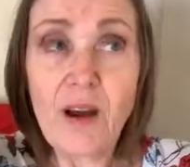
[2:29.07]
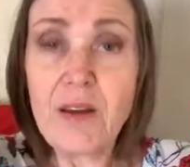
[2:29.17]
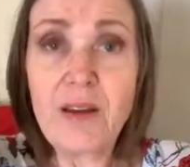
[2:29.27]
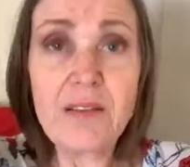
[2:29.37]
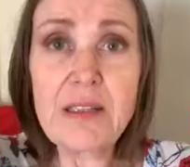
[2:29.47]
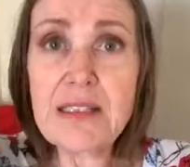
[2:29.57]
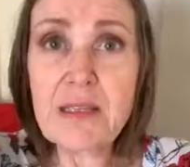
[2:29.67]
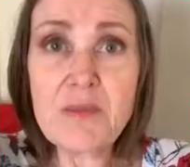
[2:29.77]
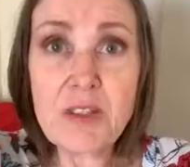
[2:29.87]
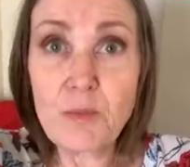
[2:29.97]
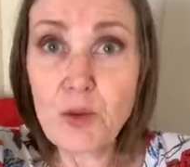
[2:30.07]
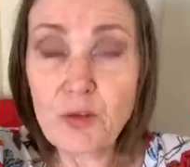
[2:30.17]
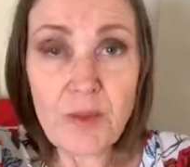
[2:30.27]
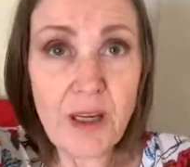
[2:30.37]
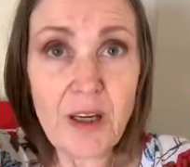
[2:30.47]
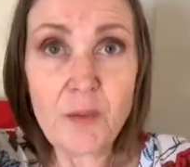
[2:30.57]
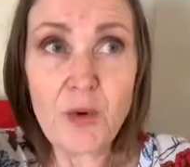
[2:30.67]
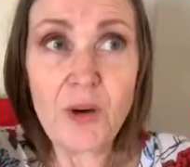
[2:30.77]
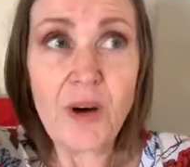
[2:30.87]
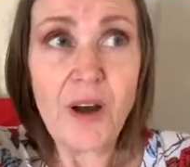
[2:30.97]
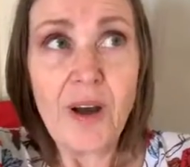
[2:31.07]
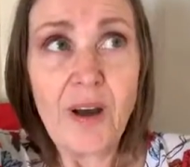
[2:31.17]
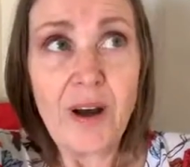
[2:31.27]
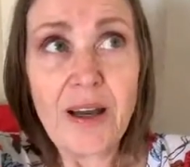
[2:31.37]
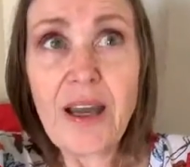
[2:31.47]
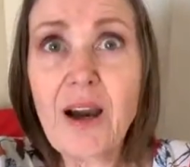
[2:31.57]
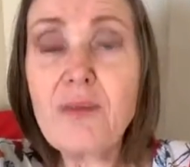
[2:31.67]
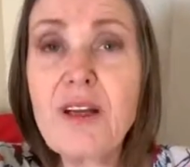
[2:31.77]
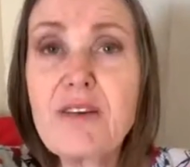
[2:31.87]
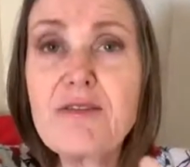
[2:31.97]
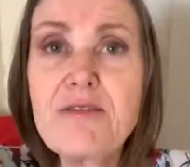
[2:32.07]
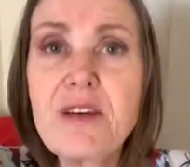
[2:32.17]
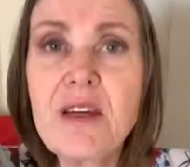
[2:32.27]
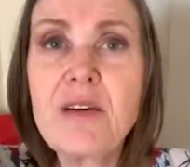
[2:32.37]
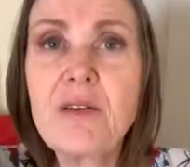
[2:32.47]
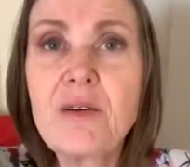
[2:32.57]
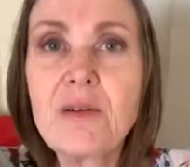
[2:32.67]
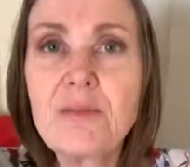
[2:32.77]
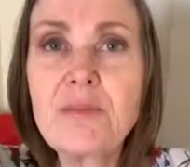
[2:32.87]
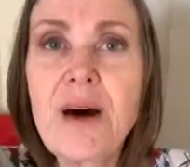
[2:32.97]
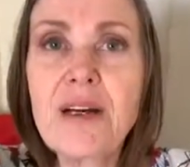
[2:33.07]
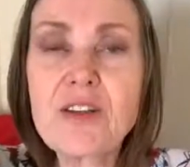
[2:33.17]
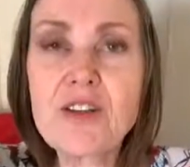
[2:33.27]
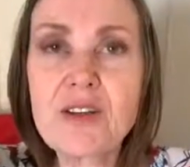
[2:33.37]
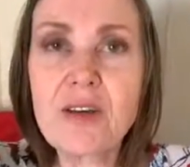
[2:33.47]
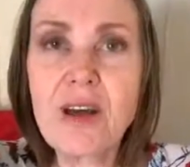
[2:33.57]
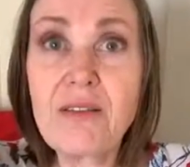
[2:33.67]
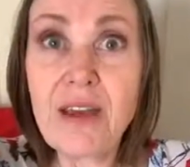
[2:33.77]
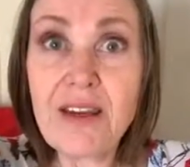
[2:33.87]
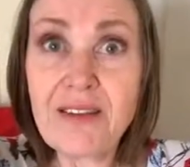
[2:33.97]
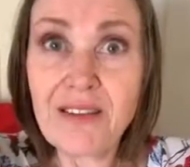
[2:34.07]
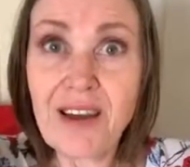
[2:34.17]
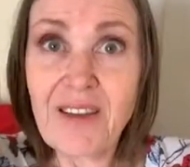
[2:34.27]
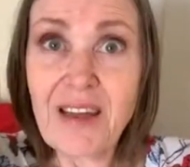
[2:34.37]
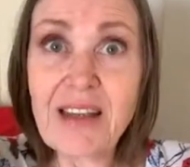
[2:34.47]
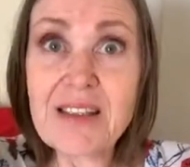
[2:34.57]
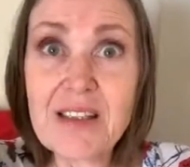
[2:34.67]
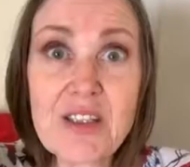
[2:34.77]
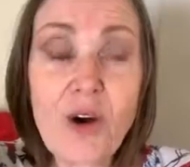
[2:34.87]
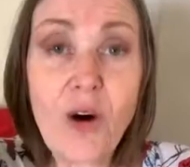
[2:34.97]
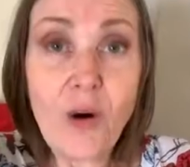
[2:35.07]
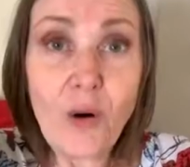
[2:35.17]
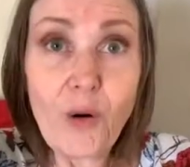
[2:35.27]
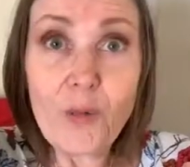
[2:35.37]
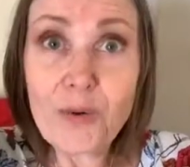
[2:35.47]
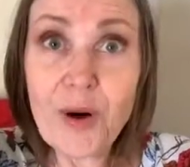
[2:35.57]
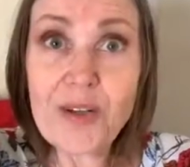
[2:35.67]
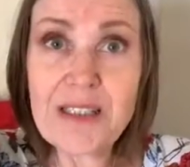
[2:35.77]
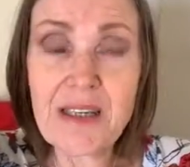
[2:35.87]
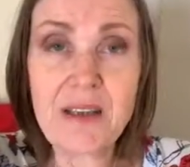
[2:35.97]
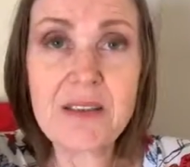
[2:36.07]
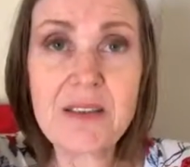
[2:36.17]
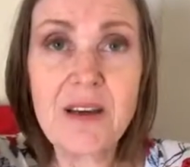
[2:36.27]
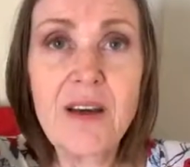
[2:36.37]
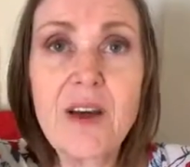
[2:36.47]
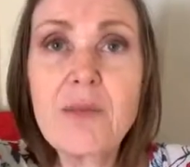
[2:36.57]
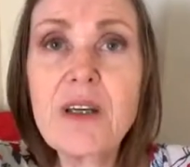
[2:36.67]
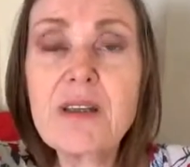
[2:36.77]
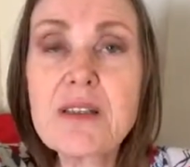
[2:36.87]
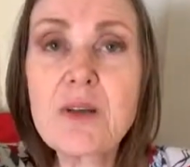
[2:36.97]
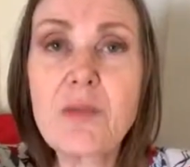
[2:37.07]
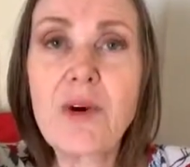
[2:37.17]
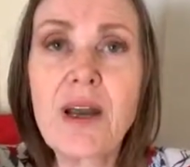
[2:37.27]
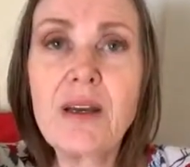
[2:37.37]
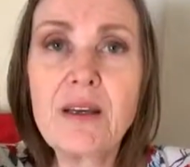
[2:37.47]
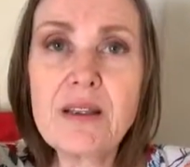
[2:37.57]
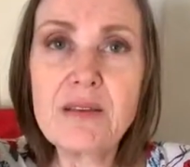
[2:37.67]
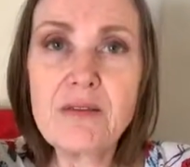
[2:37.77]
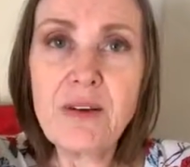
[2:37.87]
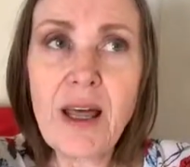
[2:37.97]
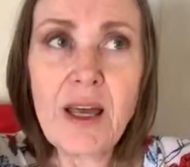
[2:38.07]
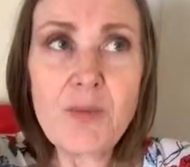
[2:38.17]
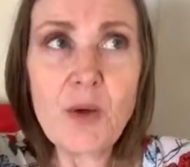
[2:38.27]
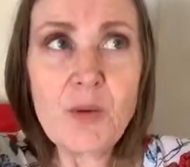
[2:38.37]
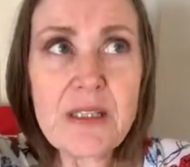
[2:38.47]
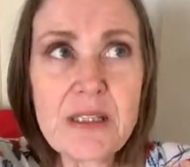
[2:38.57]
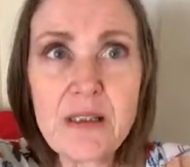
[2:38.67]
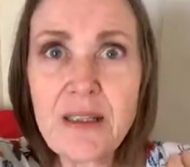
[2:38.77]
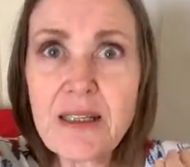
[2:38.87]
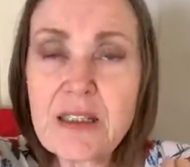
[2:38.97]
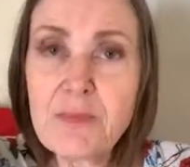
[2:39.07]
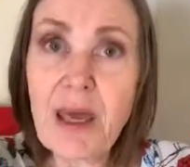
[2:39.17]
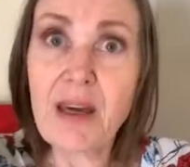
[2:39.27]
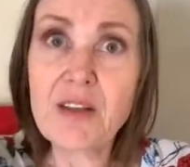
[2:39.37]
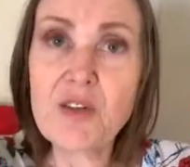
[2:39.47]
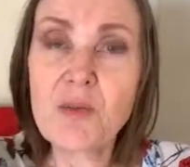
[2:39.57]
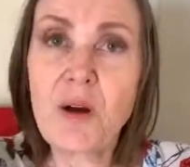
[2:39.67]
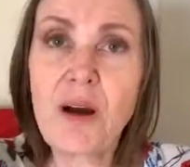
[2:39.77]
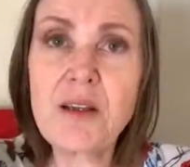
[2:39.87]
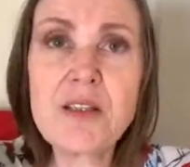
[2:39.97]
Nothing seems to move me anymore. I can't really feel much of anything. And that's this whole process because the brain is inflamed. But we still expect, right?